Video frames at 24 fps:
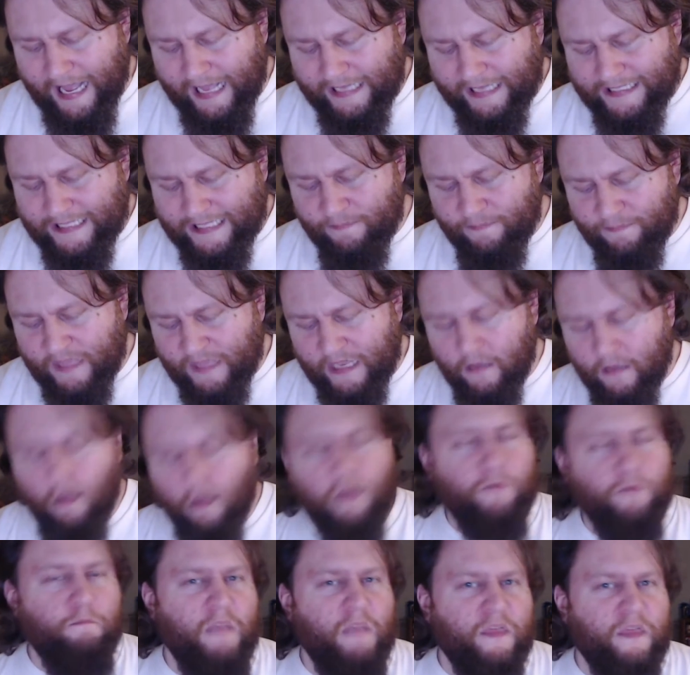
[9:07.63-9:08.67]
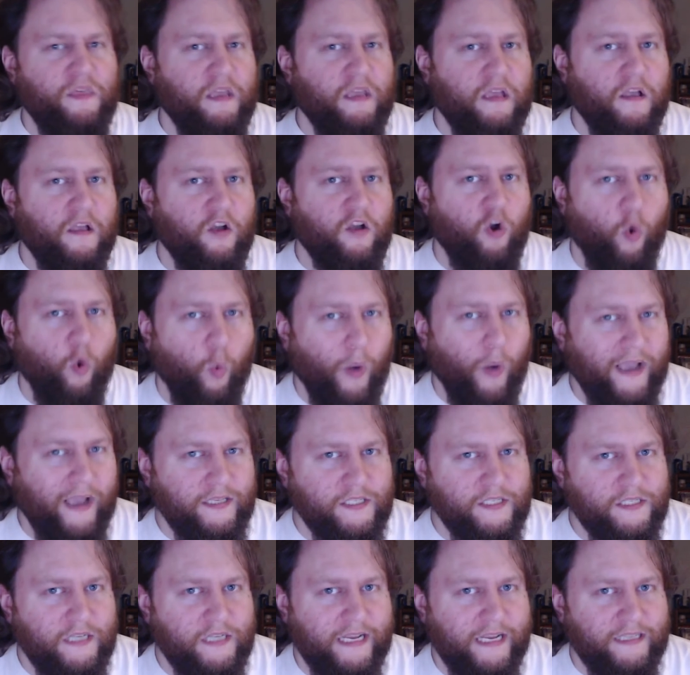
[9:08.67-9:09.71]
something called Mythic
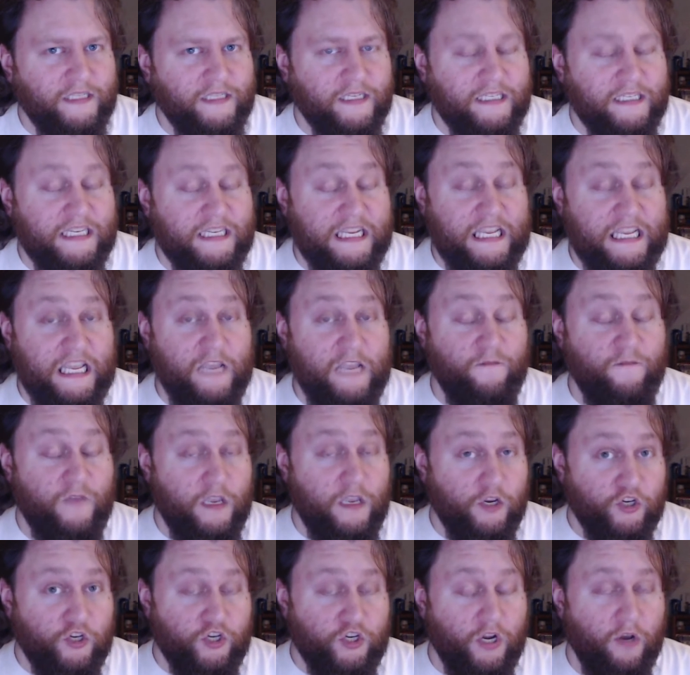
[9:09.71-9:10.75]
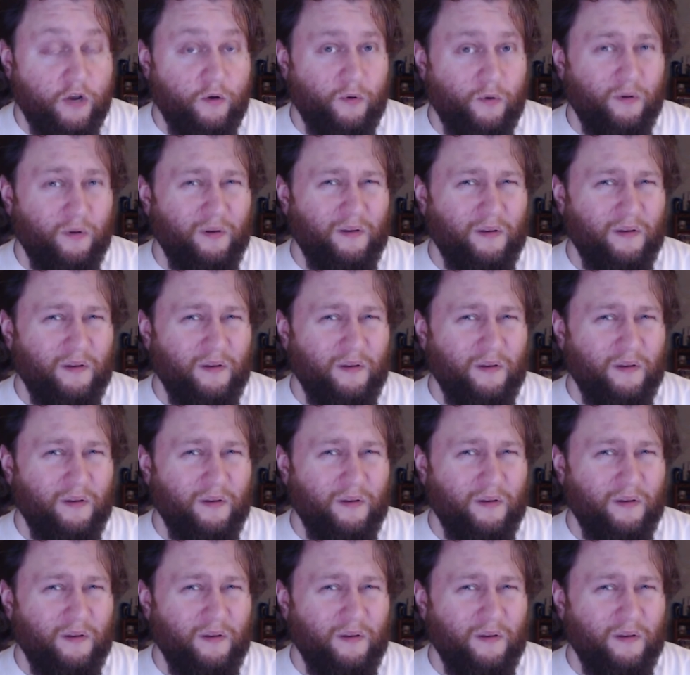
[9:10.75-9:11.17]
Quest. It's a TV show.